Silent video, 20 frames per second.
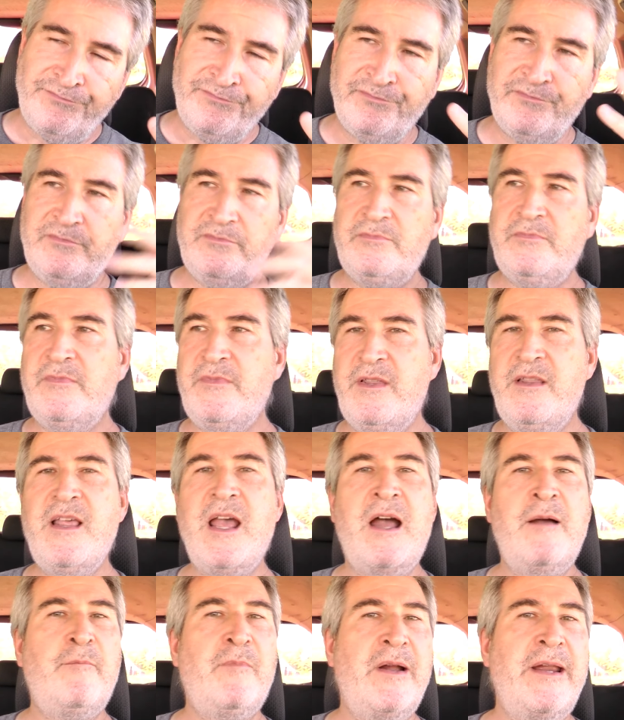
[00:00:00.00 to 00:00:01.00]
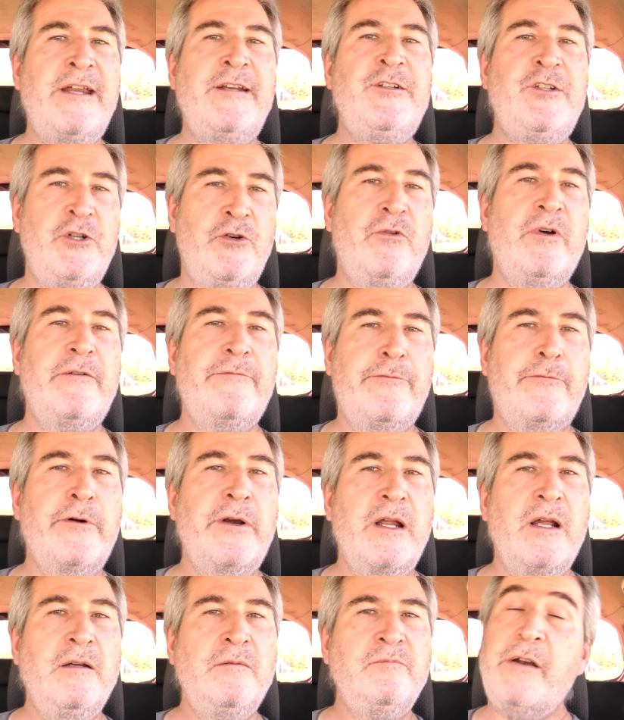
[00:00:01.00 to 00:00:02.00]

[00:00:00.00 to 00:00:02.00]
that might do it for you.